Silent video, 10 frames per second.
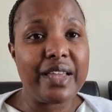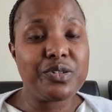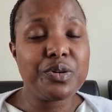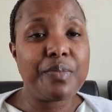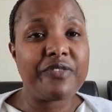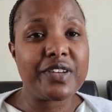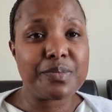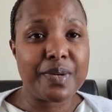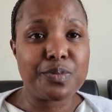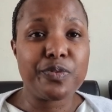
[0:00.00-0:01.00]
I took my first
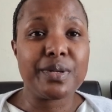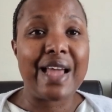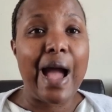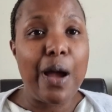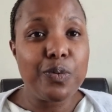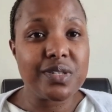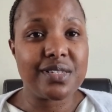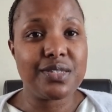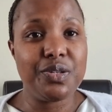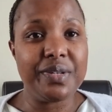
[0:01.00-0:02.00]
passport, I was a
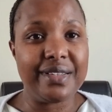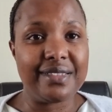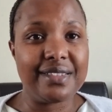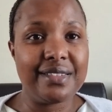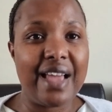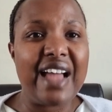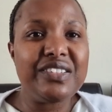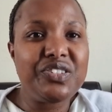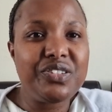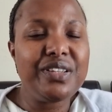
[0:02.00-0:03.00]
student. I
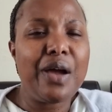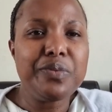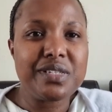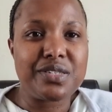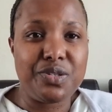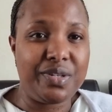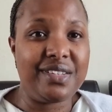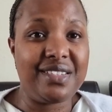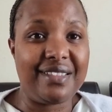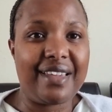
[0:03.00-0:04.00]
was a
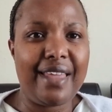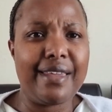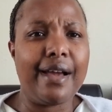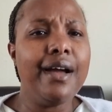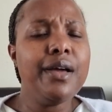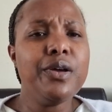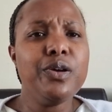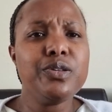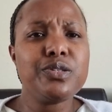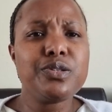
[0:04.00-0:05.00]
student in Kenya.
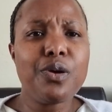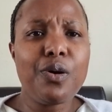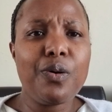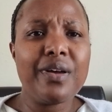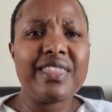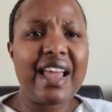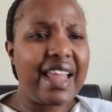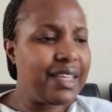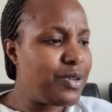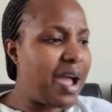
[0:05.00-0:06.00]
So they're
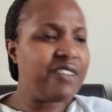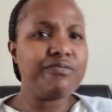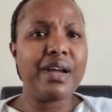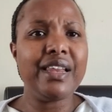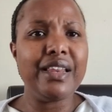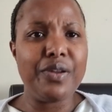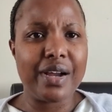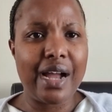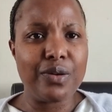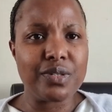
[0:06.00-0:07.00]
like, you have money in your
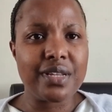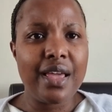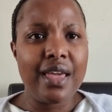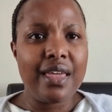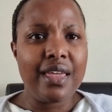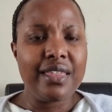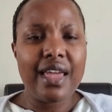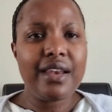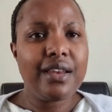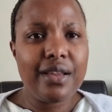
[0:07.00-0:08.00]
account.
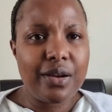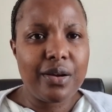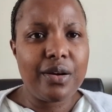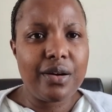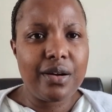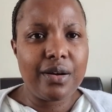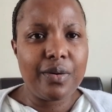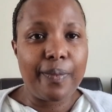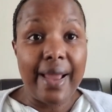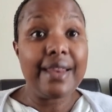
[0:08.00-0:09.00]
Then
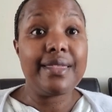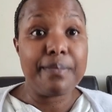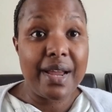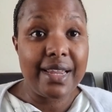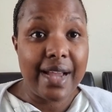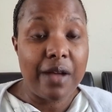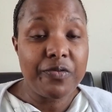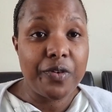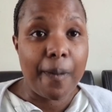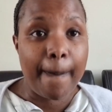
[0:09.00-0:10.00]
where did the money come
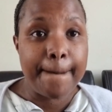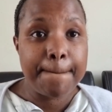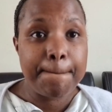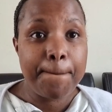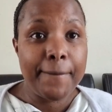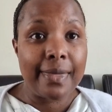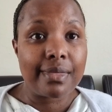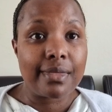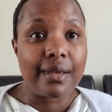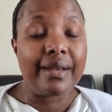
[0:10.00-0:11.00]
from?
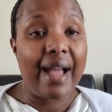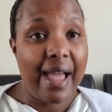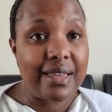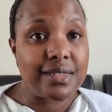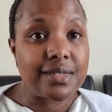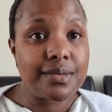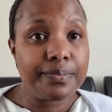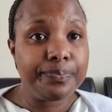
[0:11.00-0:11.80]
Guys,